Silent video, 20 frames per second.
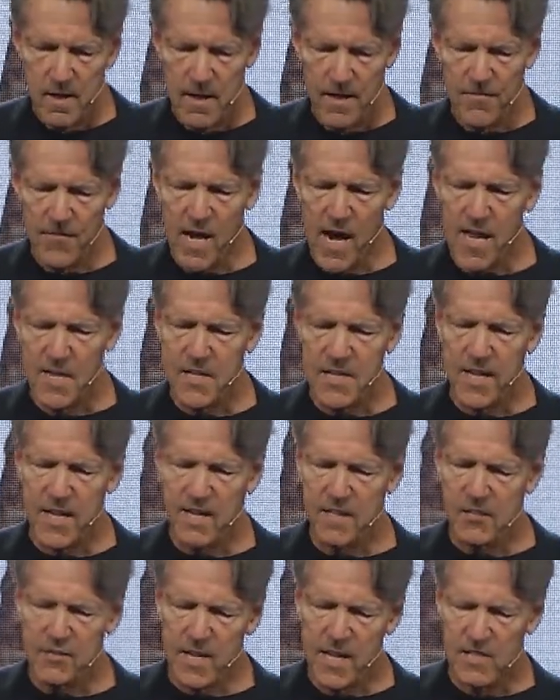If God did
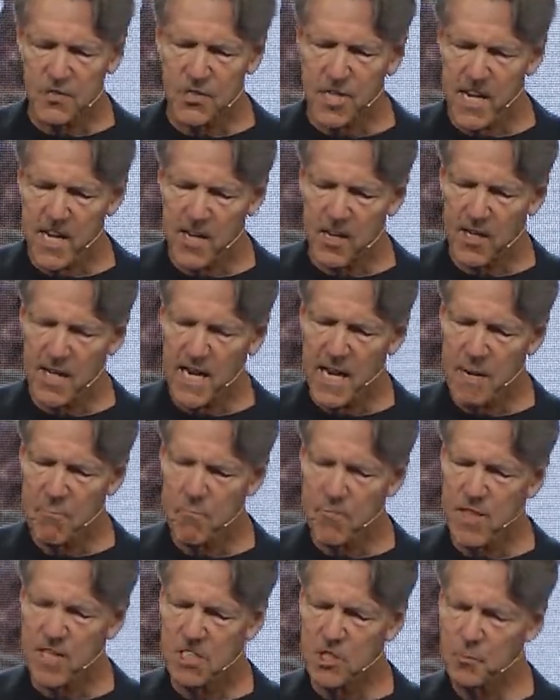exist, he could
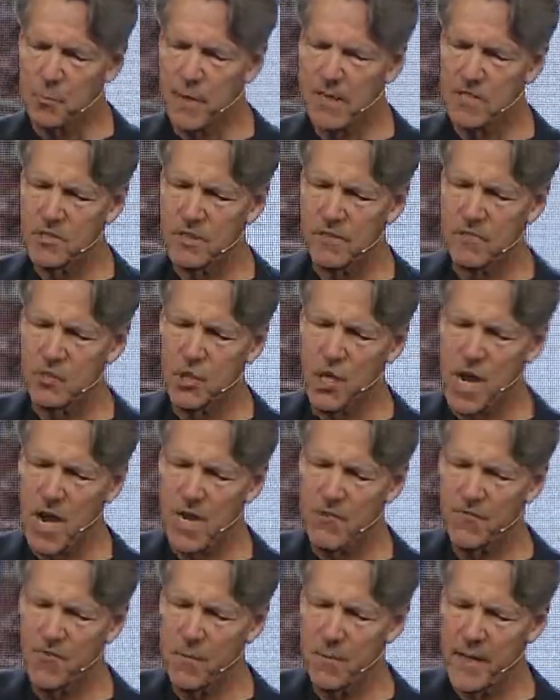keep this piece of
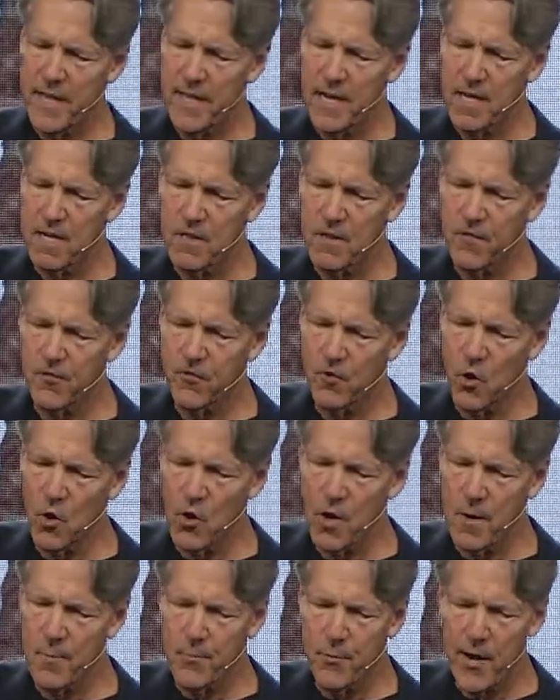chalk from hitting the
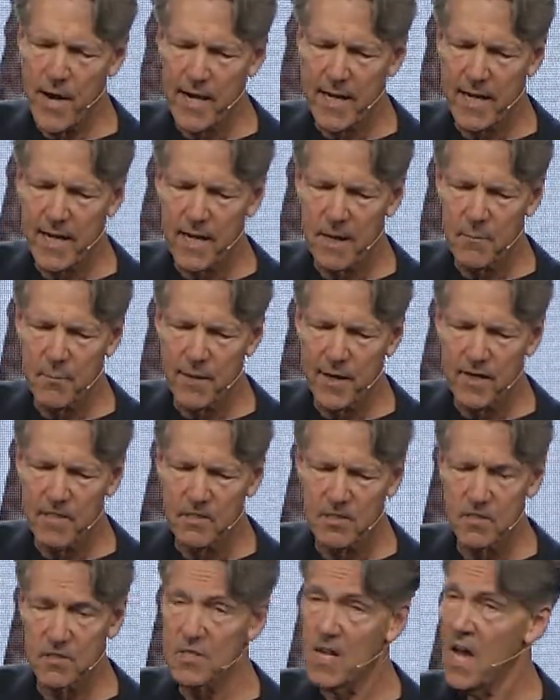floor and breaking in
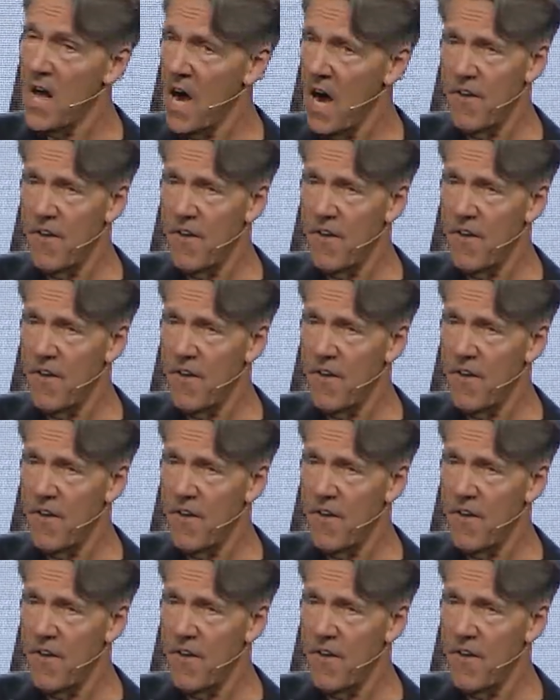pieces,